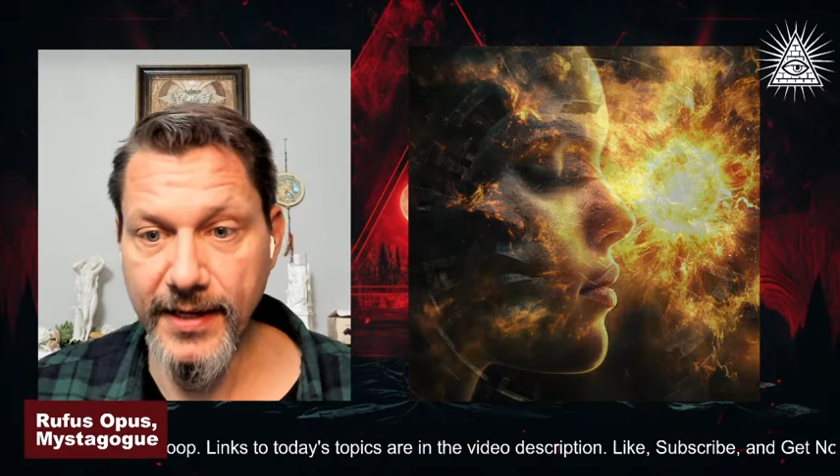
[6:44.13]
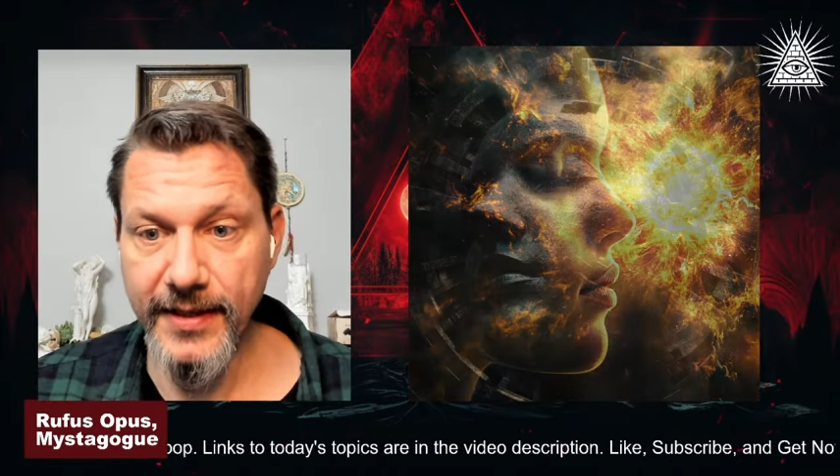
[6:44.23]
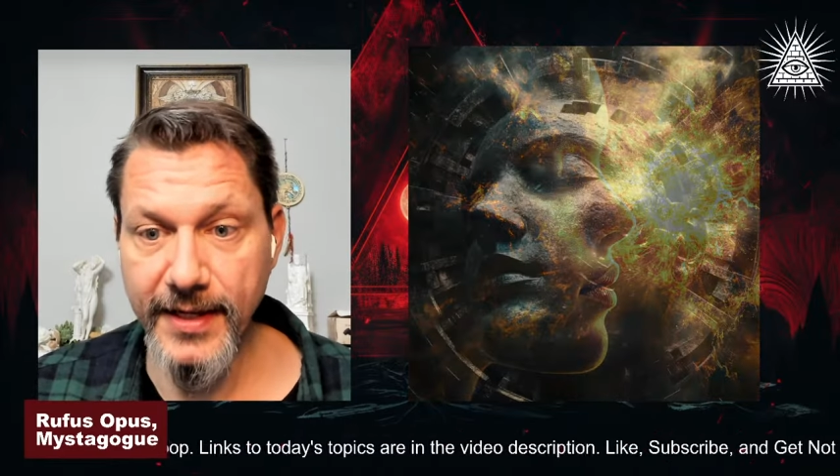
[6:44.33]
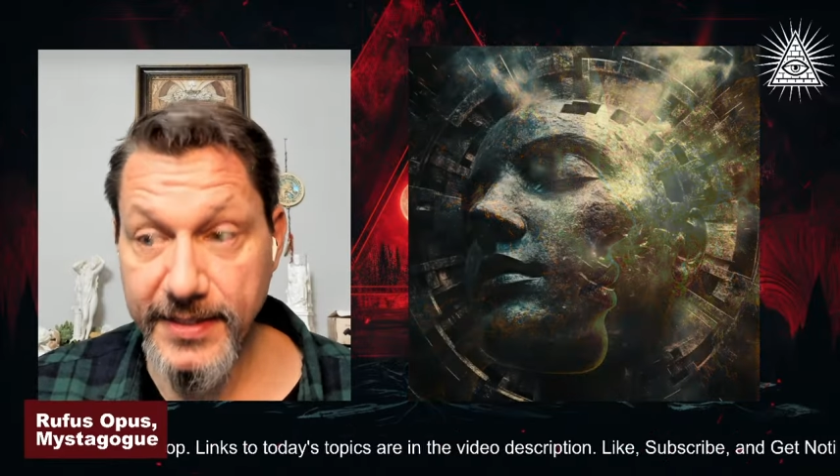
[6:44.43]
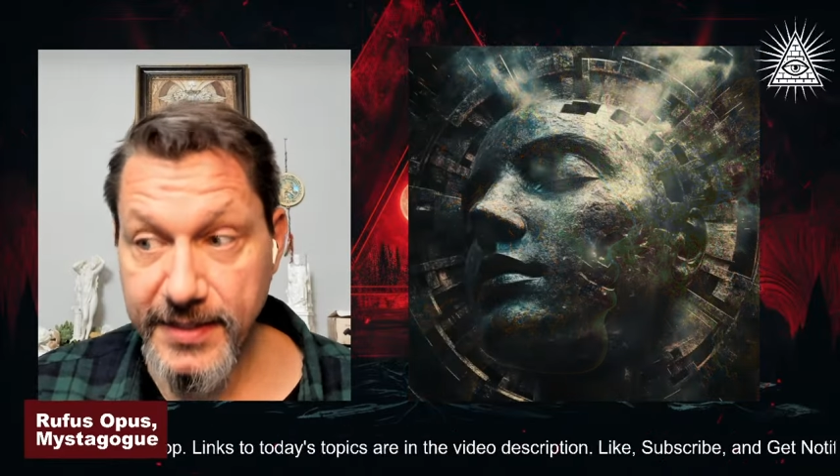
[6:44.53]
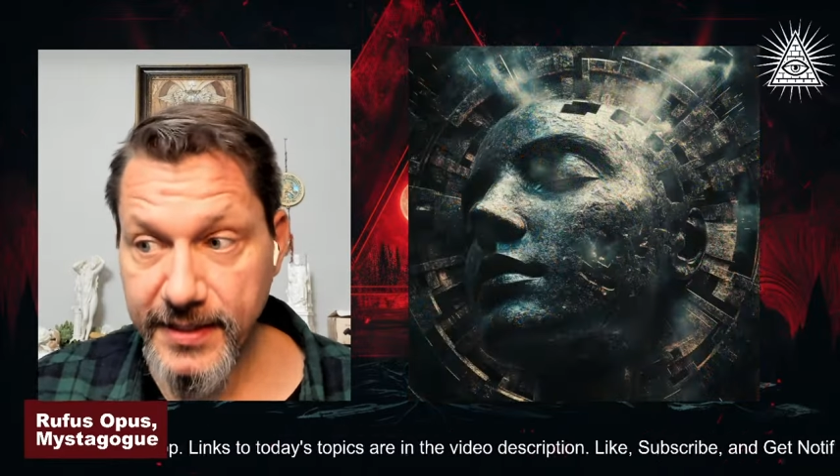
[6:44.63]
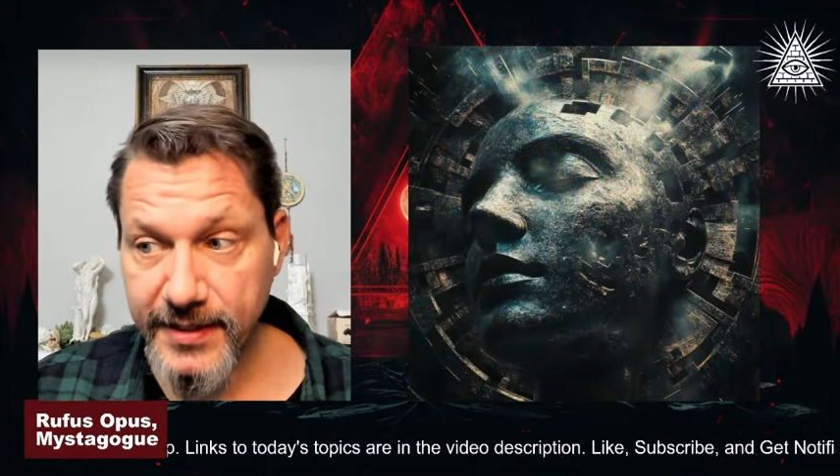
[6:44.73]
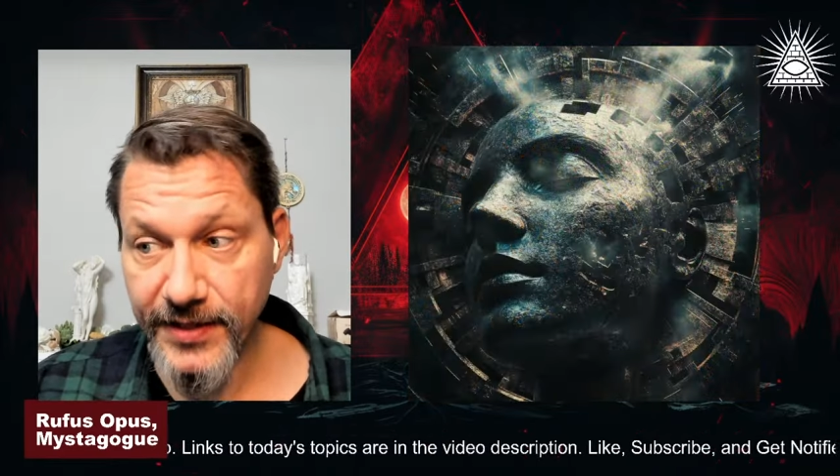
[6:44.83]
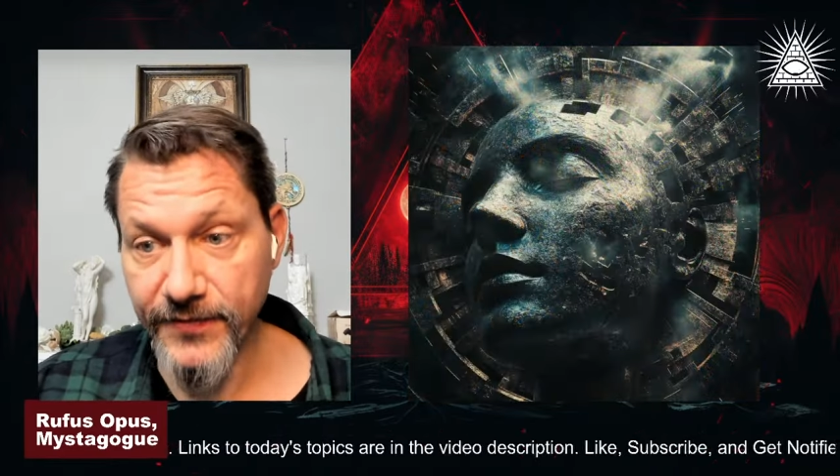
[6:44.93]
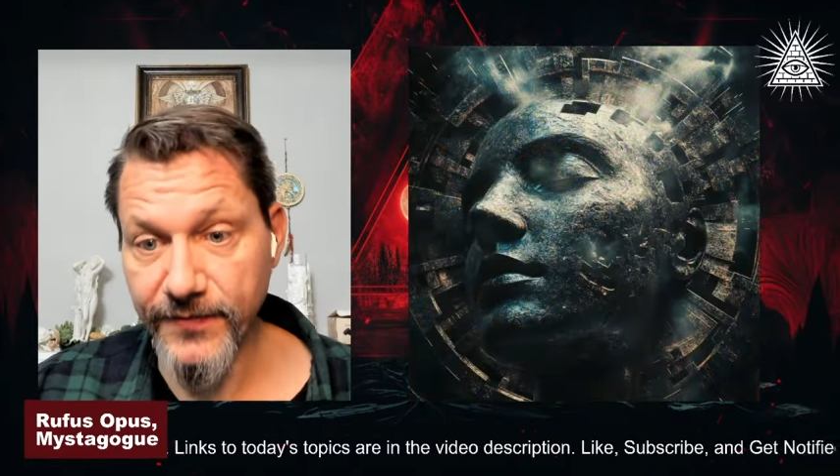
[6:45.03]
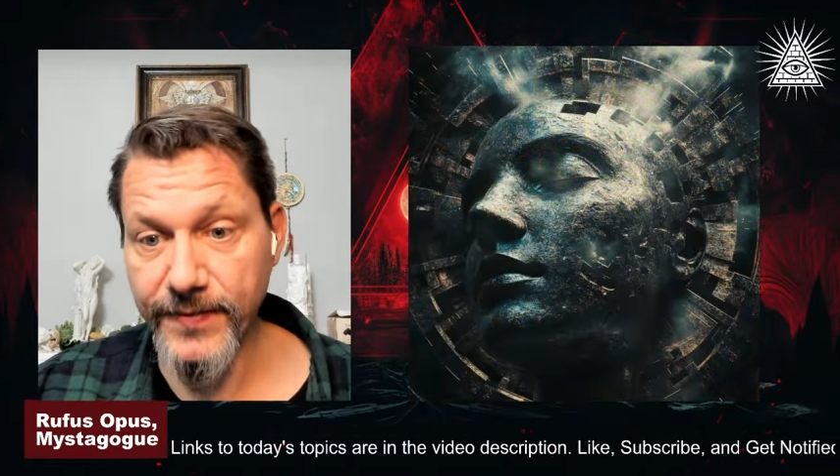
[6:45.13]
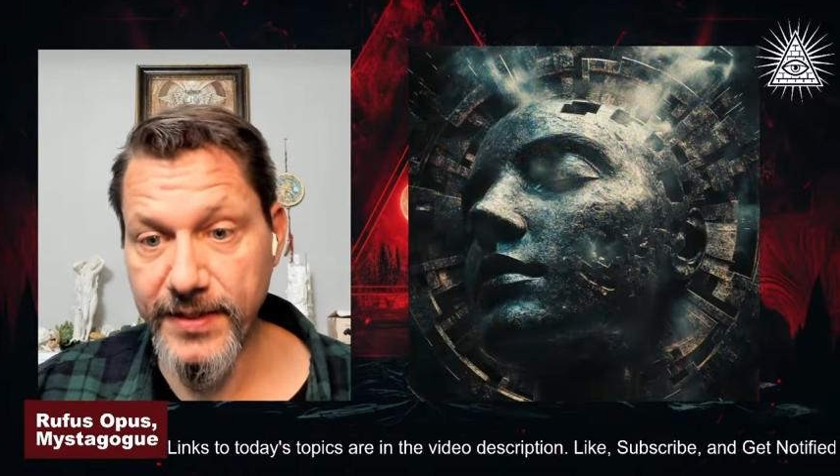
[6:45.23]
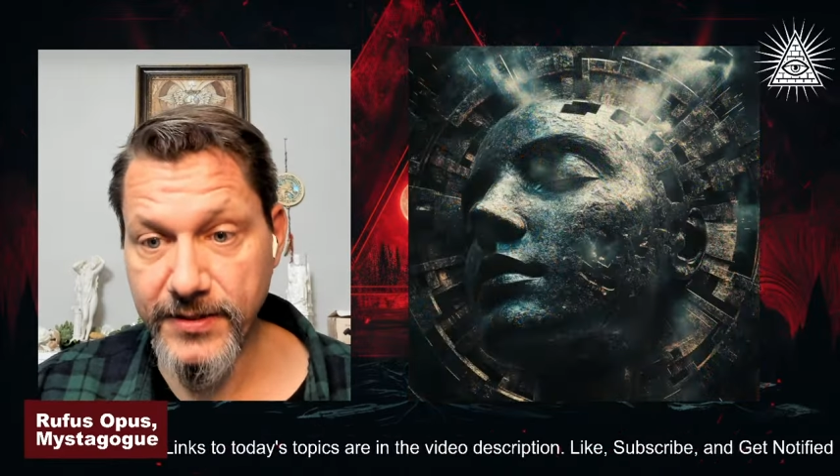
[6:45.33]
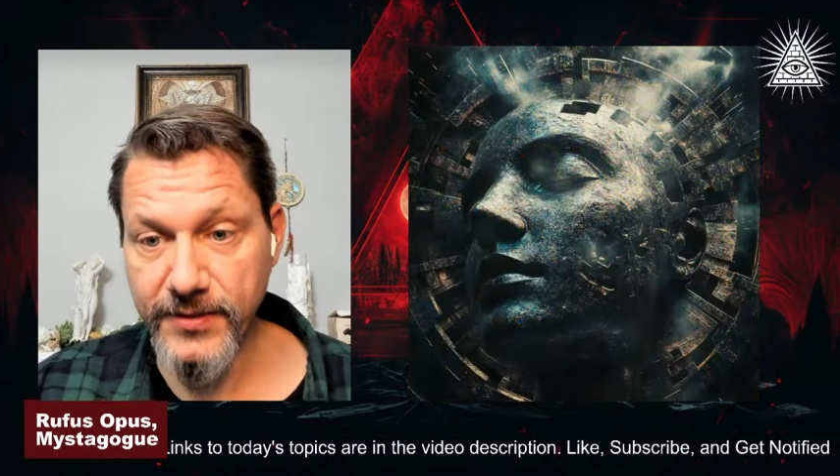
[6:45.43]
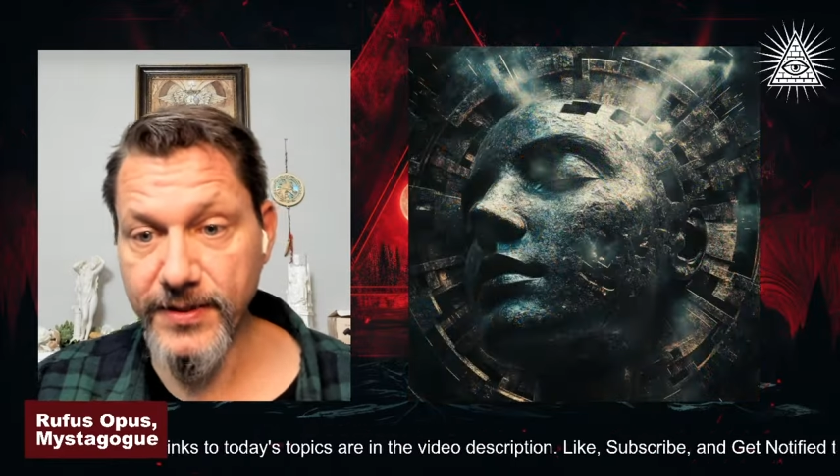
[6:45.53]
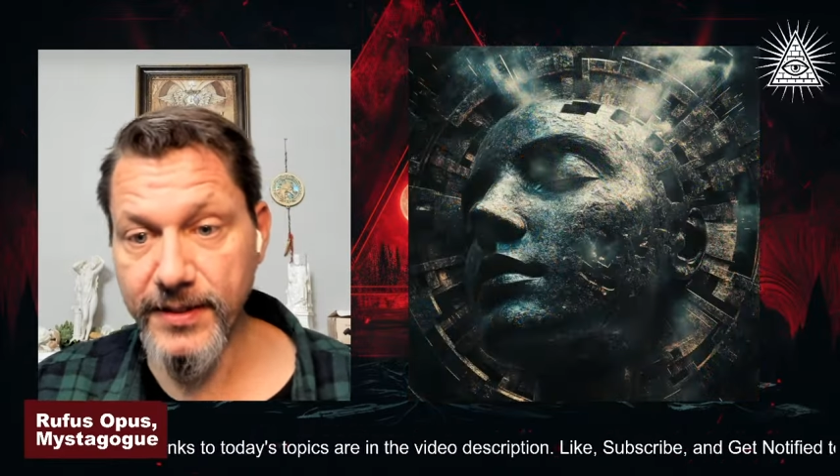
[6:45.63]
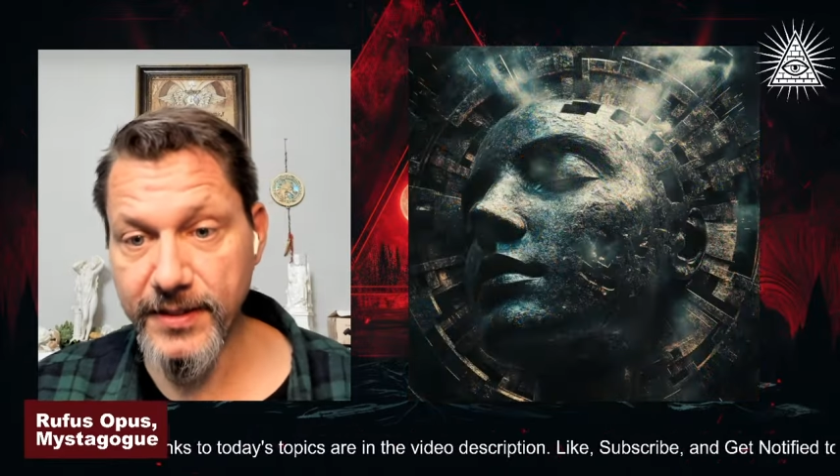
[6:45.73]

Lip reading: the idea of me doing